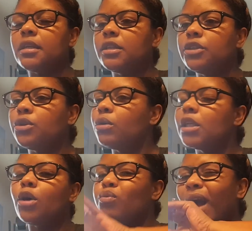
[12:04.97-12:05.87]
a, you know,
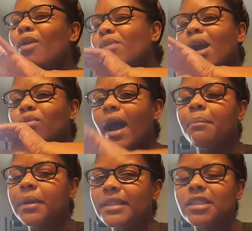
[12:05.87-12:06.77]
little
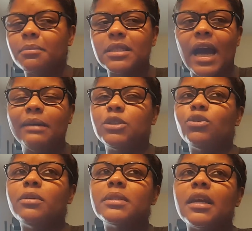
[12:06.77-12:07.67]
rah bitch sometimes, you
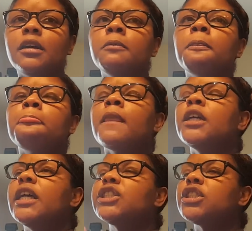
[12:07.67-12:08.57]
know what I'm saying?
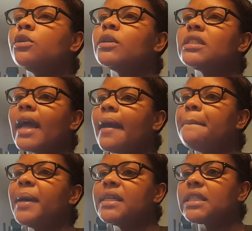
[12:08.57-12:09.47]
And she was
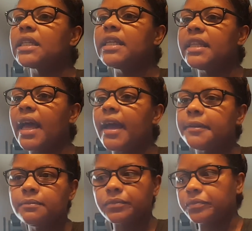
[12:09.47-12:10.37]
saying basically
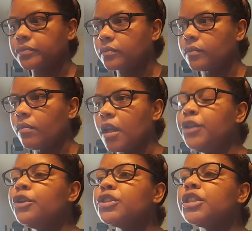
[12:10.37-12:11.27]
that,
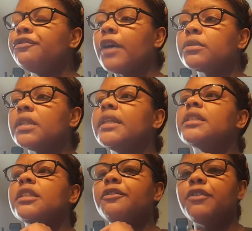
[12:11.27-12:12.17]
you know, she felt the need
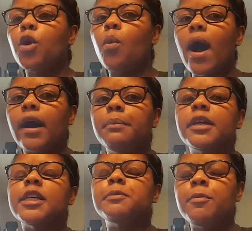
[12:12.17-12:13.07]
to defend Walker
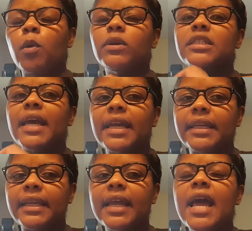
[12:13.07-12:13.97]
because people were
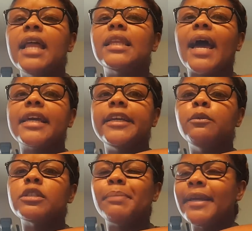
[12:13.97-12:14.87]
taking it like he
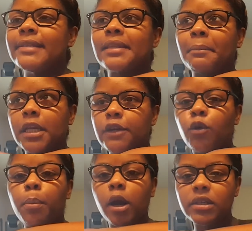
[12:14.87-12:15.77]
was being some
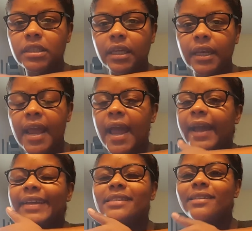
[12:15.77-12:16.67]
evil person, and
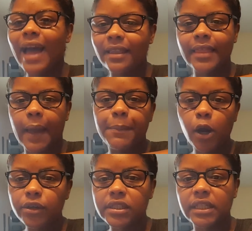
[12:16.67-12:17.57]
he's not that
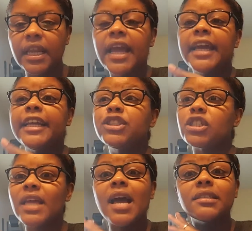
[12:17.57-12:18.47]
person. He
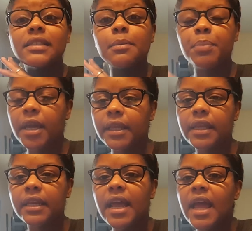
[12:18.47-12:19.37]
just has his
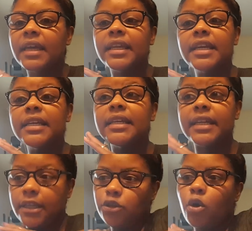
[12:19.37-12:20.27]
opinion and
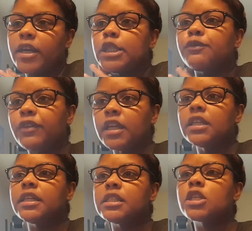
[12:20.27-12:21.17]
his
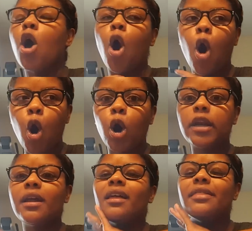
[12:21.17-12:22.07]
feelings
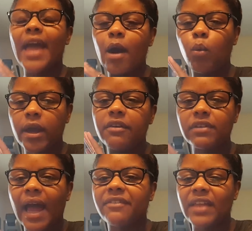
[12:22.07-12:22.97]
on that way of
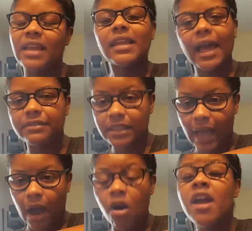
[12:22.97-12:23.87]
life, that
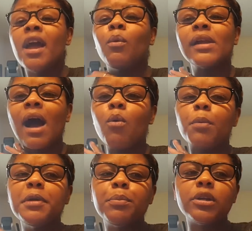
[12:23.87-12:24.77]
lifestyle. And what I
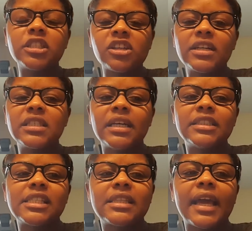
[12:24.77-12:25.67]
want people to start to
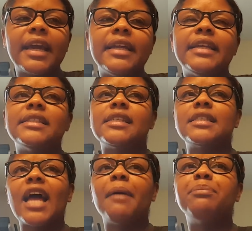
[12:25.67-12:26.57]
understand and to
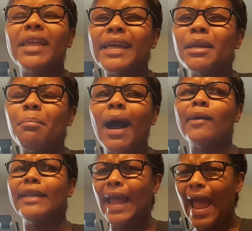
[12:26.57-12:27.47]
stop thinking
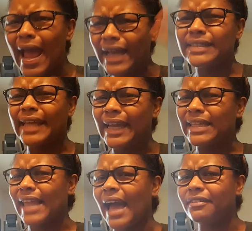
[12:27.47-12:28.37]
about it as a
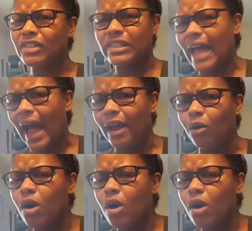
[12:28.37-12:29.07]
lifestyle,